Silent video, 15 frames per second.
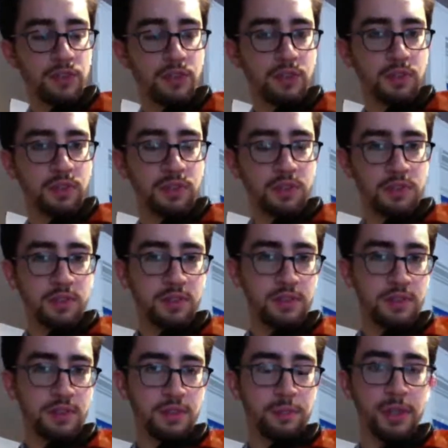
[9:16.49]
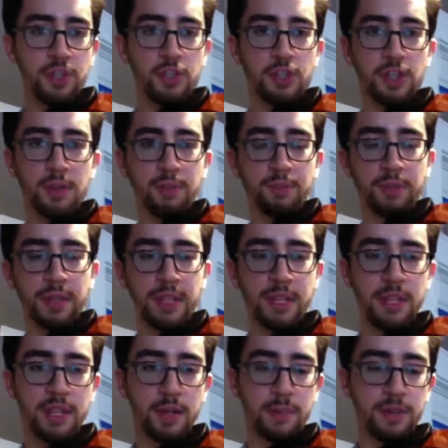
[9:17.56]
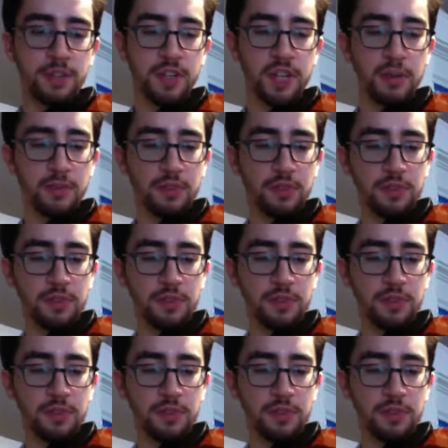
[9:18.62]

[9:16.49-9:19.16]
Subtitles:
Big jump. Play that a couple times.